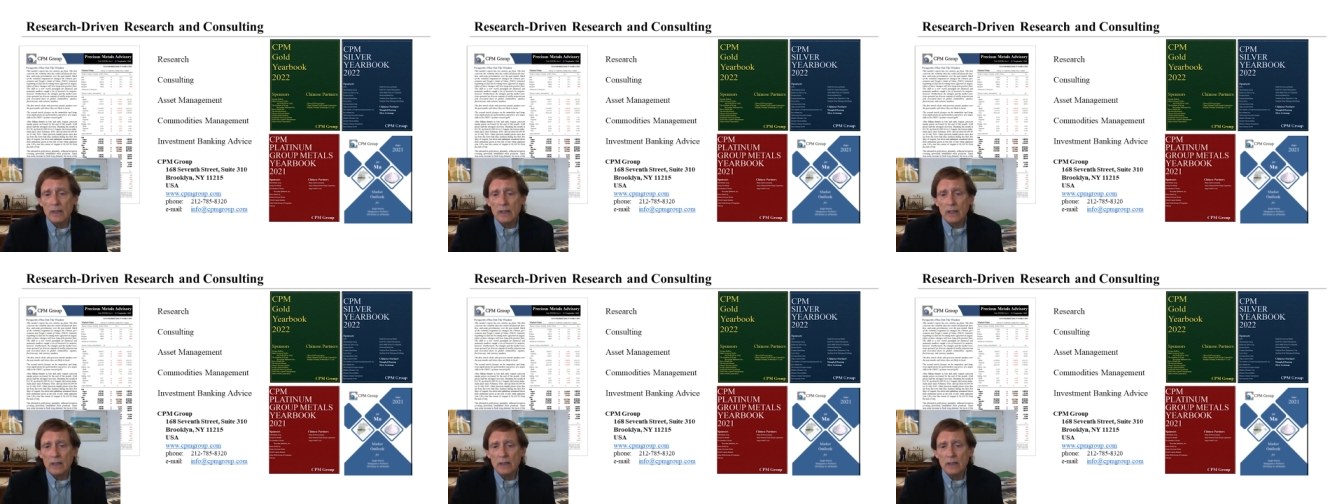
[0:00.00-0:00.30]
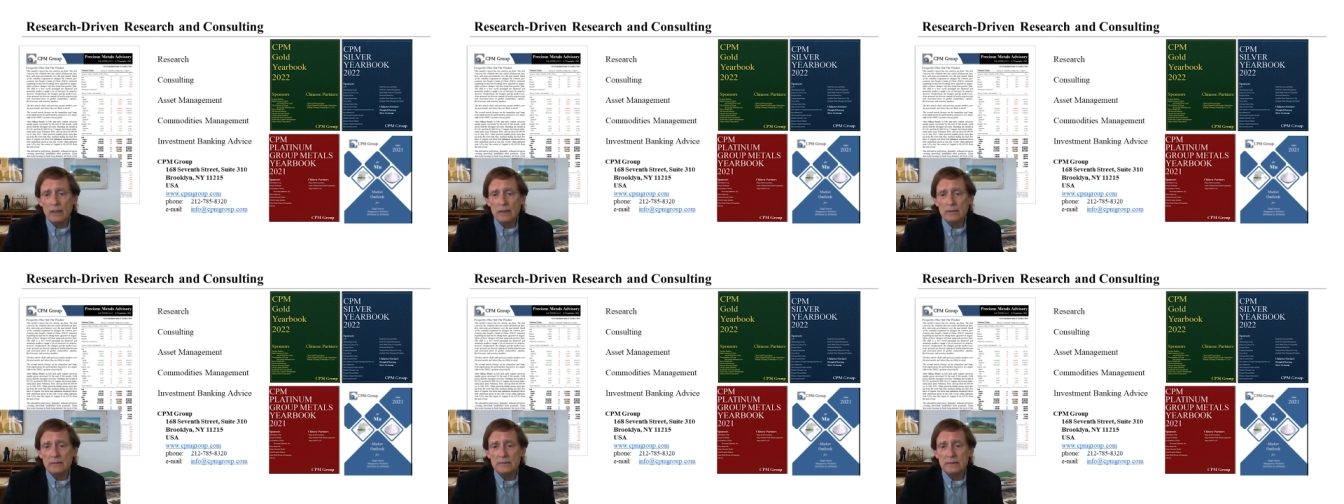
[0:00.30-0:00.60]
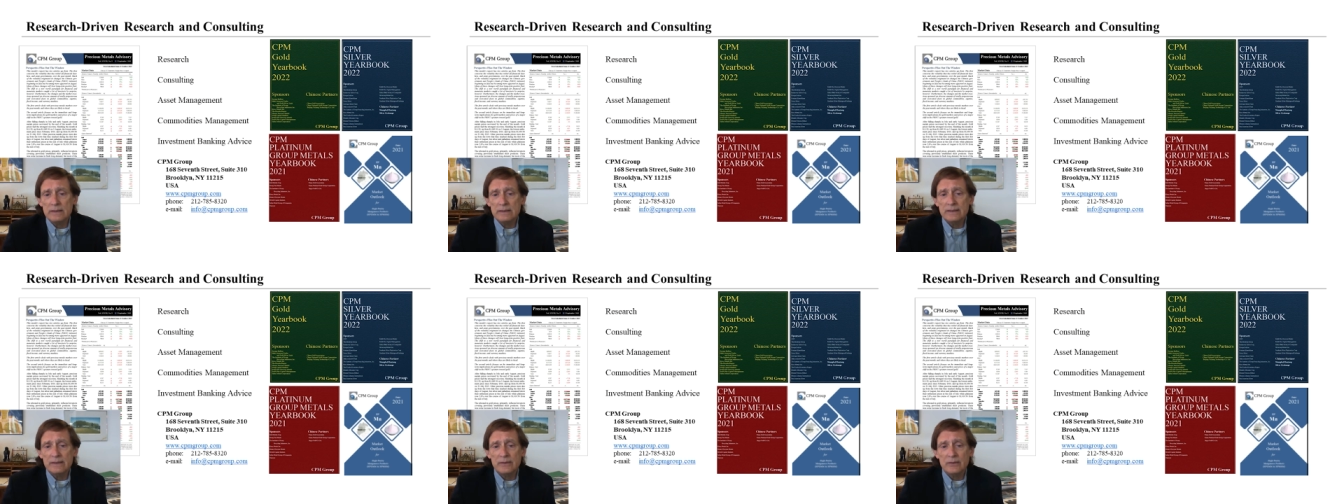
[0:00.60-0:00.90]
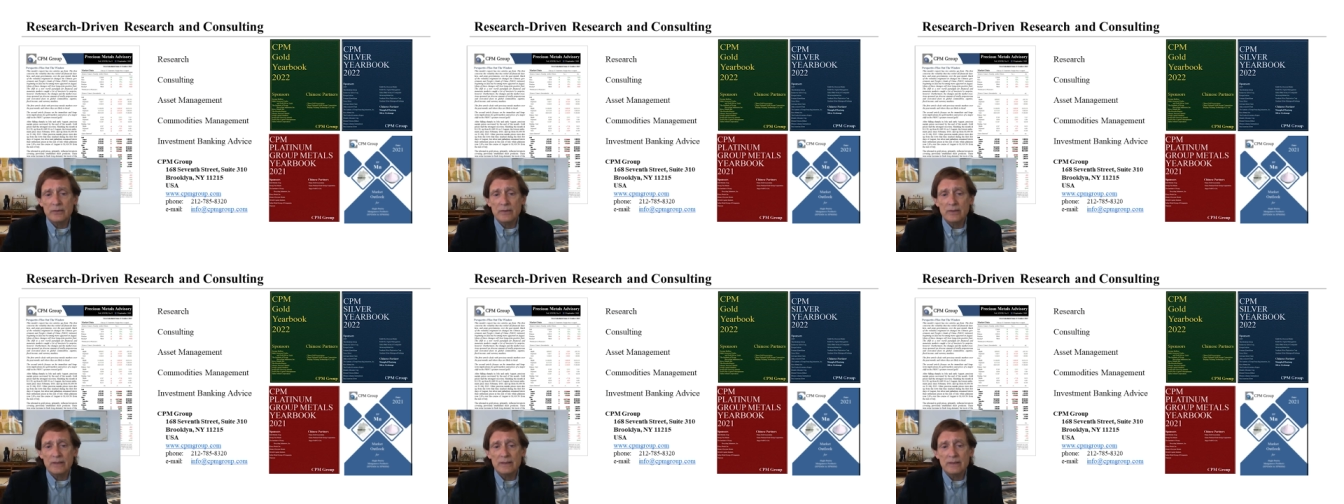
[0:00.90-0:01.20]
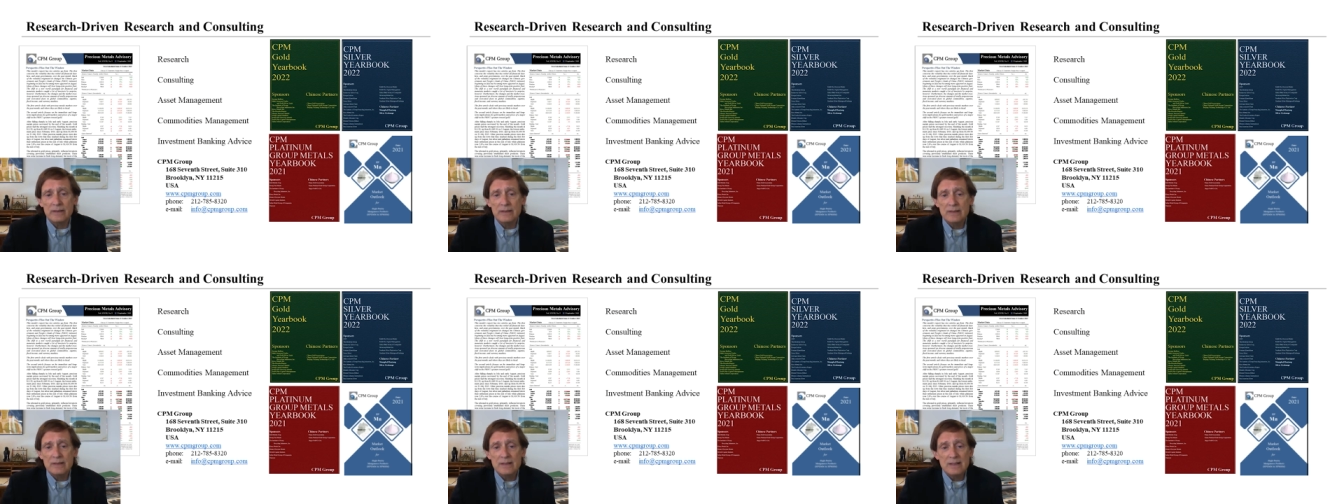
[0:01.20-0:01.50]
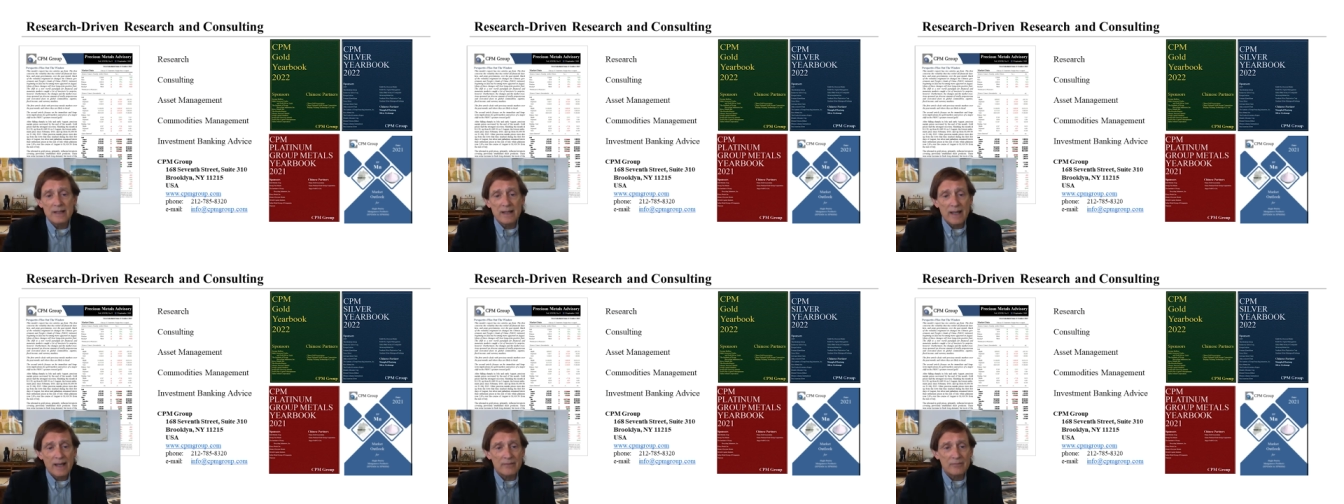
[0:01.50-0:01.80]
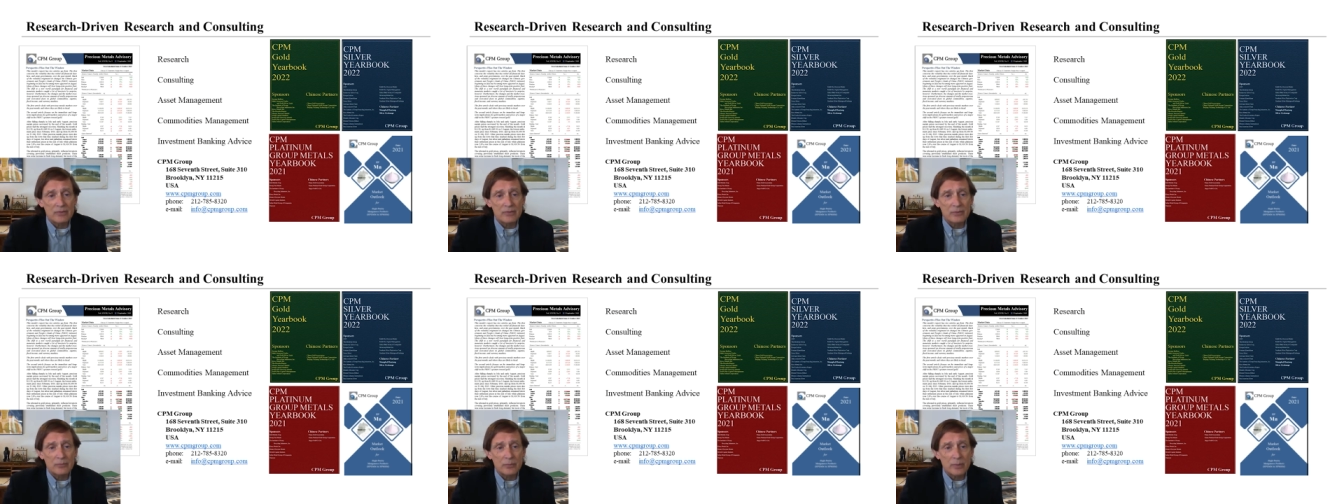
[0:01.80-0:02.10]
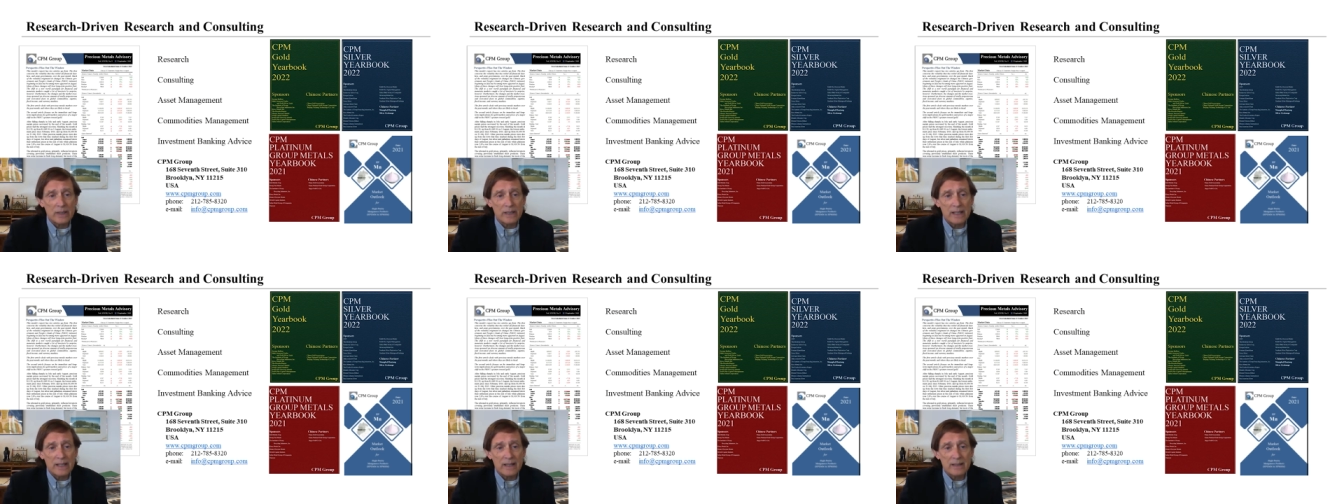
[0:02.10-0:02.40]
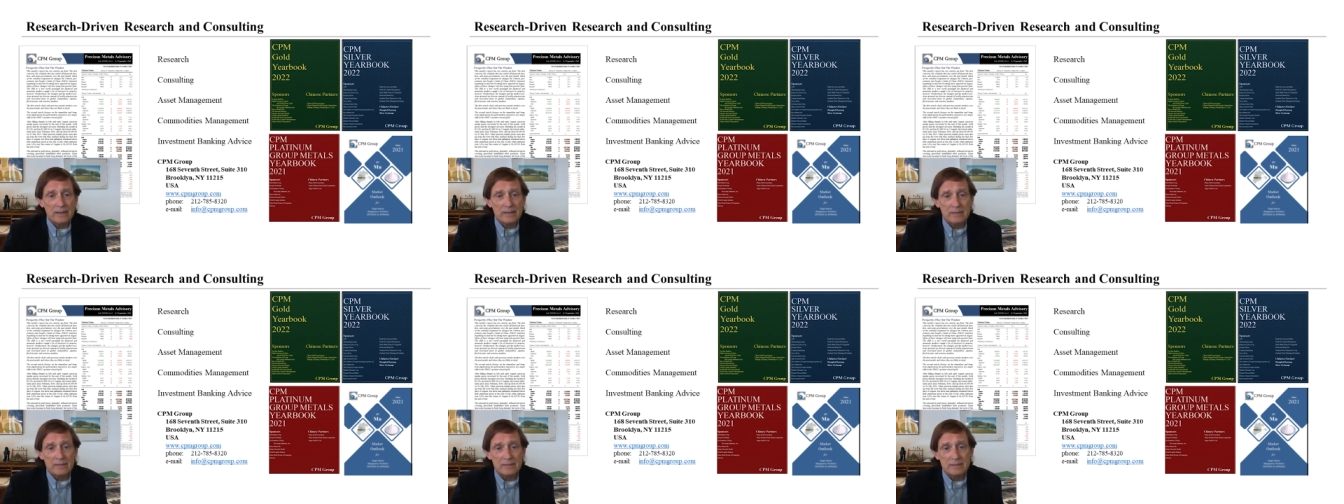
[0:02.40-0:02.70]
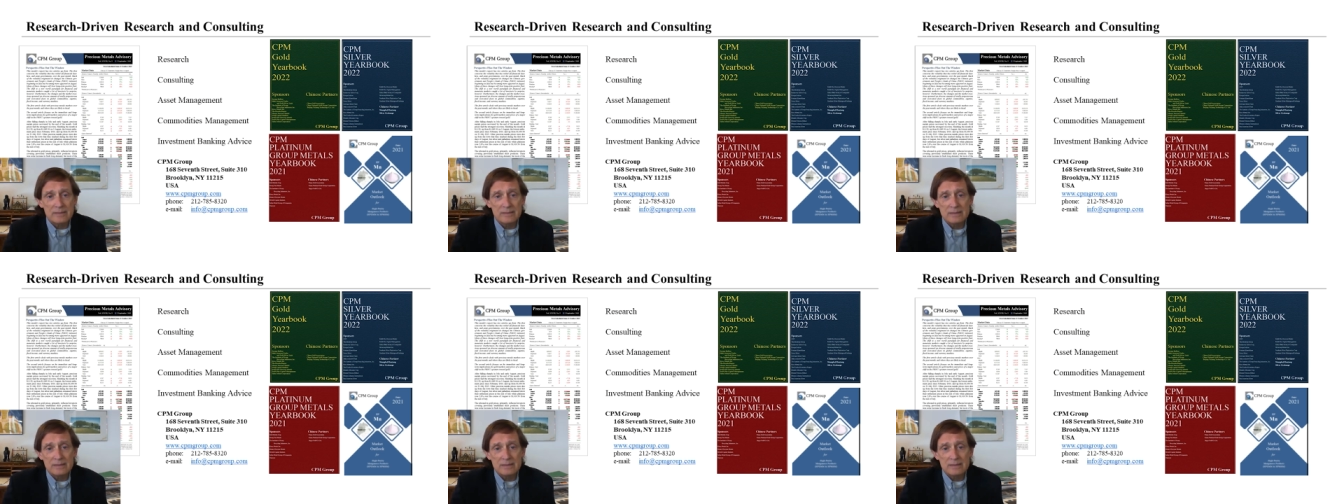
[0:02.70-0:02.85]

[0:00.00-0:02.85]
Uh, until then, have a good weekend.